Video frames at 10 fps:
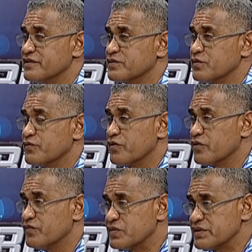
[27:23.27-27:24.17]
So for
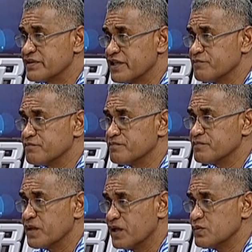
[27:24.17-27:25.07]
their first
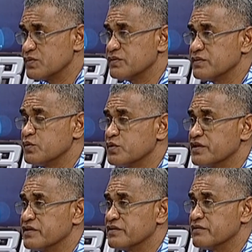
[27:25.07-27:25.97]
time house, you
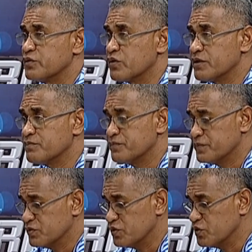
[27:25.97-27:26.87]
can draw up
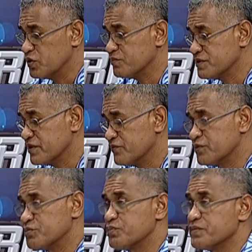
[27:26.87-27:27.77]
21%
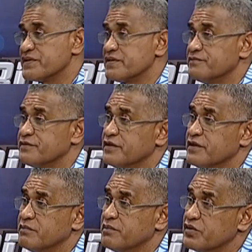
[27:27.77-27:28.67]
from your preserve,
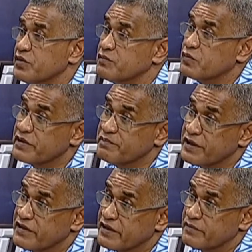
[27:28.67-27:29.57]
but you have to
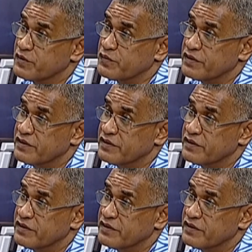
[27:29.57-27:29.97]
repay that amount.